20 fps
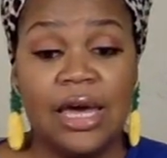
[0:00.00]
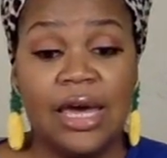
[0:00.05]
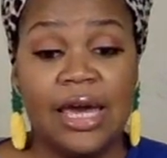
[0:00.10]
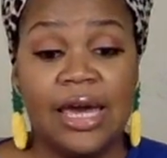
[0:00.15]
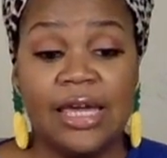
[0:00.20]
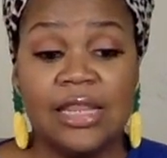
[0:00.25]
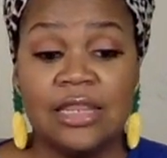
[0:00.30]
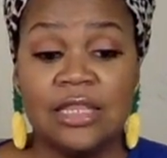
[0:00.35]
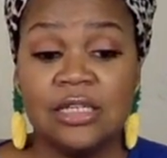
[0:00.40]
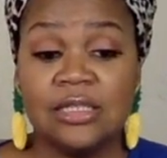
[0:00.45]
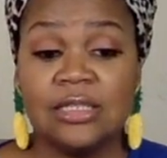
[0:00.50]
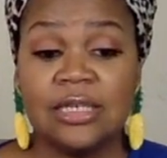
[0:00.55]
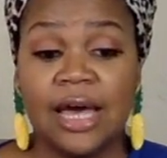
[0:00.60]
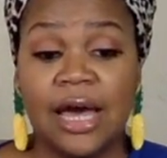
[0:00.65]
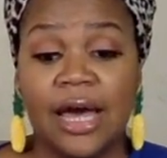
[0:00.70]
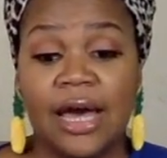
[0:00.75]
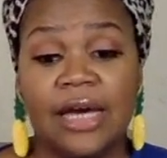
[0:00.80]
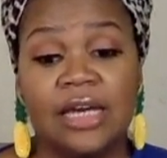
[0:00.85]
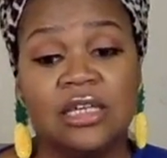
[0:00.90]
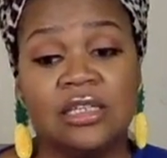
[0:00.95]
And this
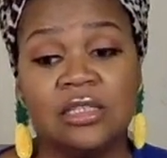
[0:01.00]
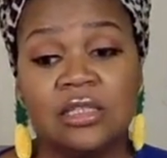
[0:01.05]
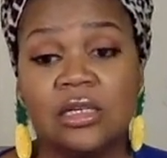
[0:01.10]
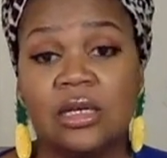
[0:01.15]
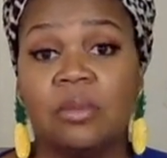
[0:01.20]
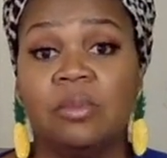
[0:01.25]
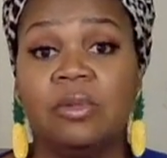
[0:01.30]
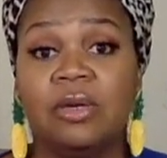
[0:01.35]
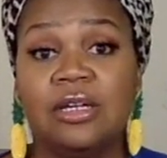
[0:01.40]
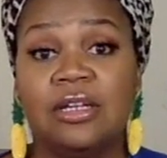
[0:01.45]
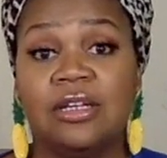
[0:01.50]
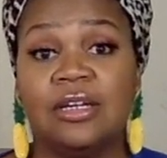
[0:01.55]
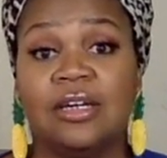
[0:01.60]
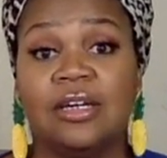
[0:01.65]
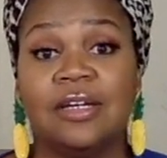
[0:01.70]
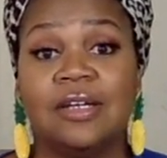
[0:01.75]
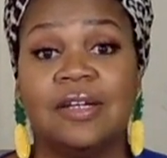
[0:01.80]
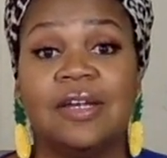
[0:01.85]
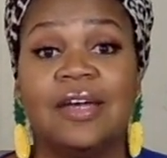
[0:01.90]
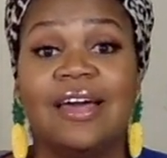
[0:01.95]
guy, he's a
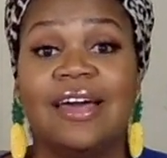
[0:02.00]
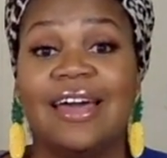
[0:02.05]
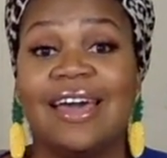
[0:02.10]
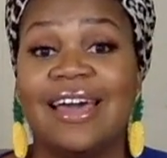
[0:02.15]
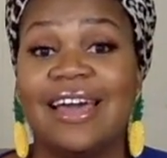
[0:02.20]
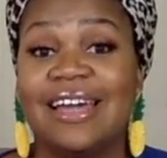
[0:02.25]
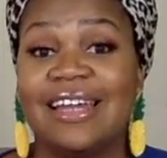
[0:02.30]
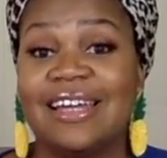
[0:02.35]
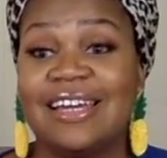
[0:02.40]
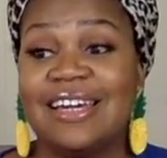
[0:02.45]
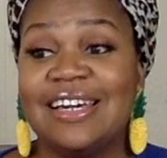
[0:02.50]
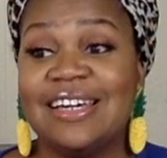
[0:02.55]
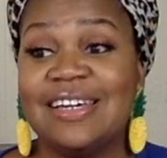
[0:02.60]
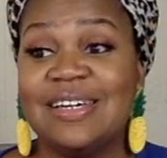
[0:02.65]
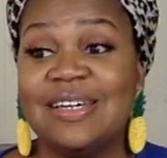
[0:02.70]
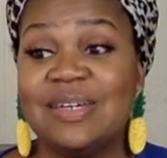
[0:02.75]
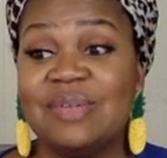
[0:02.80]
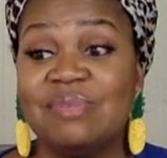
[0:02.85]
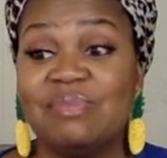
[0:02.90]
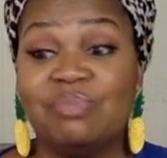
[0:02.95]
comedian and
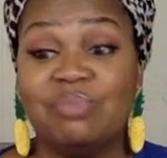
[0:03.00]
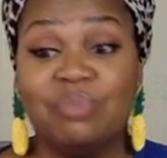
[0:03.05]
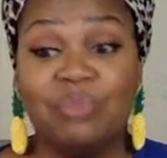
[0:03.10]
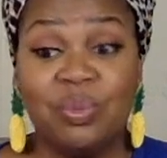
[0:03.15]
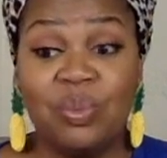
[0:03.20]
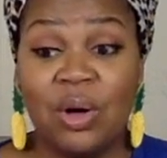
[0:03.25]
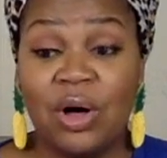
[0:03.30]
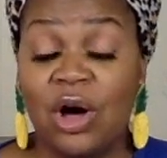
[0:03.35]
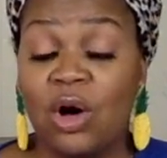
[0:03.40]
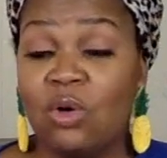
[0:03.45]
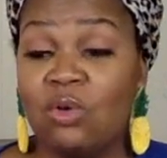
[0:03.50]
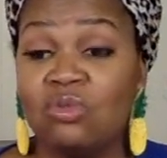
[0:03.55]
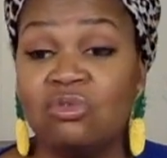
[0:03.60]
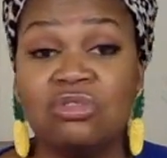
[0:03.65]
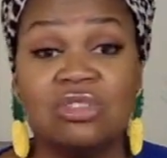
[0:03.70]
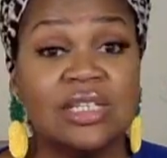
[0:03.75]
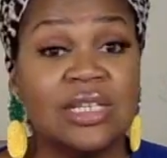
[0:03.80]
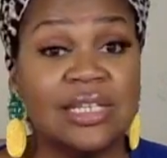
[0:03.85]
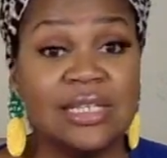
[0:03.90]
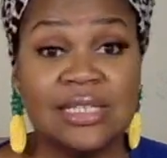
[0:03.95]
he
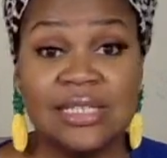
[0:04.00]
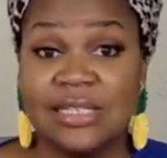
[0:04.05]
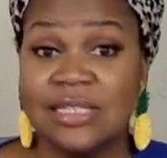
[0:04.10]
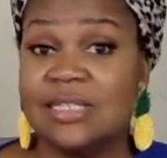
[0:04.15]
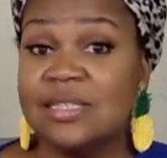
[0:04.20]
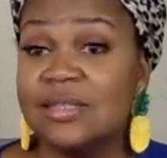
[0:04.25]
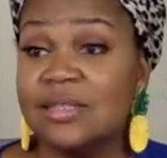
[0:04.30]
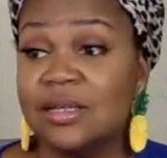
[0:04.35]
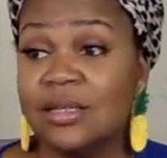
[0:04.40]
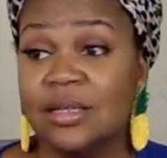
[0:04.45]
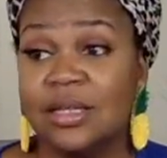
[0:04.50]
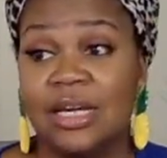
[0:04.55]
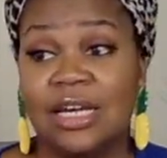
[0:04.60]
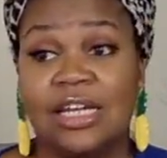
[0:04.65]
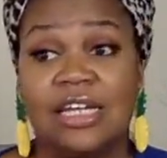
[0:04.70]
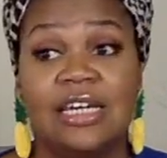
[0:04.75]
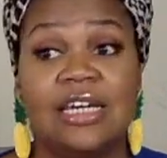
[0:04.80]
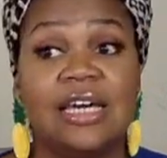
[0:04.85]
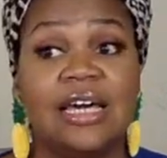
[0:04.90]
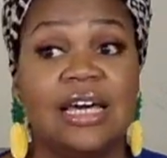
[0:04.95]
posts consistently.
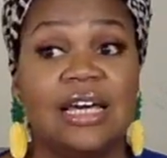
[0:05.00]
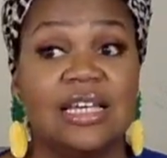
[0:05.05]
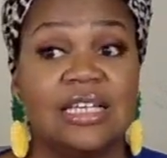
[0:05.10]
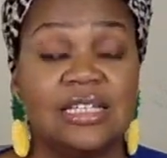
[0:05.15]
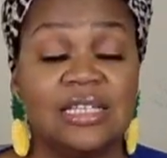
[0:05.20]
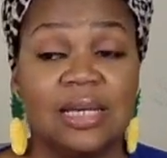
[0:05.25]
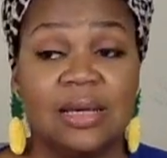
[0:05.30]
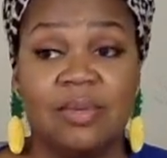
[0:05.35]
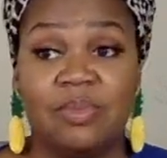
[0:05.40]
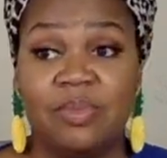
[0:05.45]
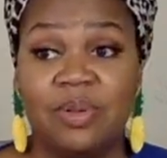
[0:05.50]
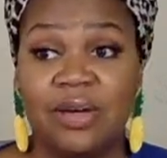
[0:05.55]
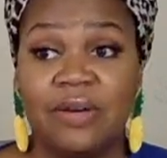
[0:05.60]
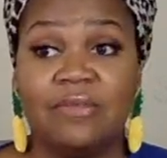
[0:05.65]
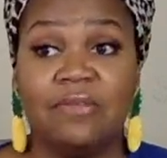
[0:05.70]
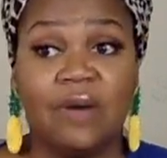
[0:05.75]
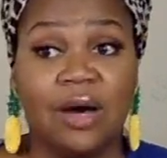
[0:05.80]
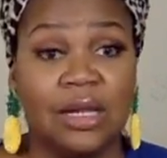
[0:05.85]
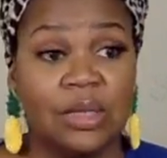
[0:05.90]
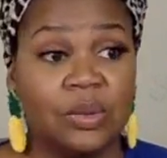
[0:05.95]
He has a big
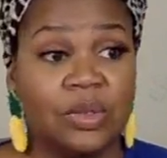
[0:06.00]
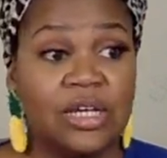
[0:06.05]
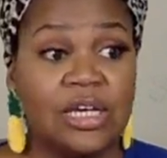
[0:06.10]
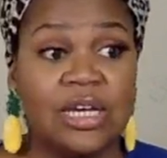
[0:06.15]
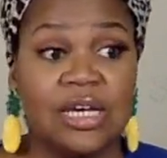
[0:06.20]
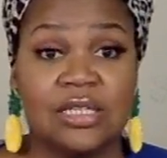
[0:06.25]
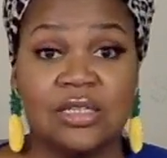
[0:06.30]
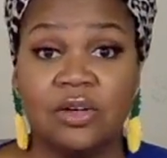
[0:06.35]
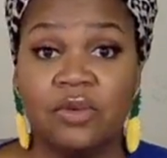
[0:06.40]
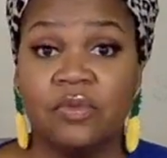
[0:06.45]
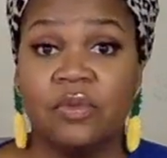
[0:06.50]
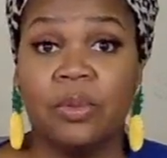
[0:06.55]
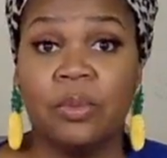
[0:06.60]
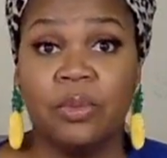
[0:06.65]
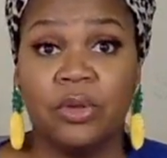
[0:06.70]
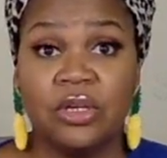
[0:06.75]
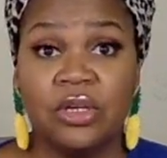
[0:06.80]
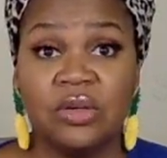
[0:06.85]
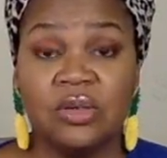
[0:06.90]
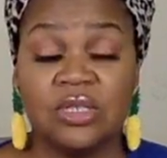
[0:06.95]
following. He has over a
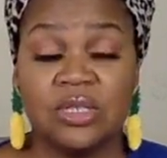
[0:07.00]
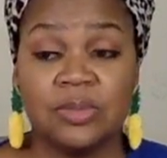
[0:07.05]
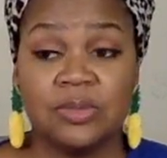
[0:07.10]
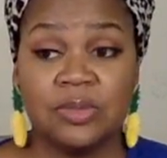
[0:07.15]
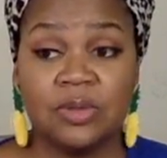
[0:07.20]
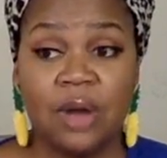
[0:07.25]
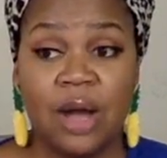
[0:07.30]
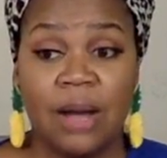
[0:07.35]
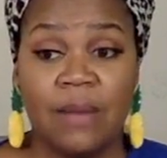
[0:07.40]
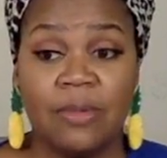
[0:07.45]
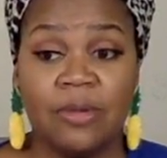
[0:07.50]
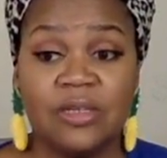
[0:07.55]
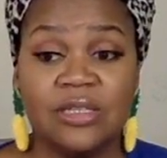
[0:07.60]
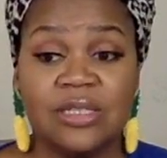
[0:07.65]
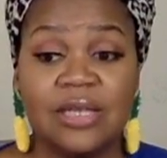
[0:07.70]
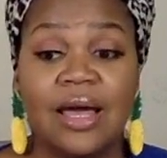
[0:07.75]
million subscribers.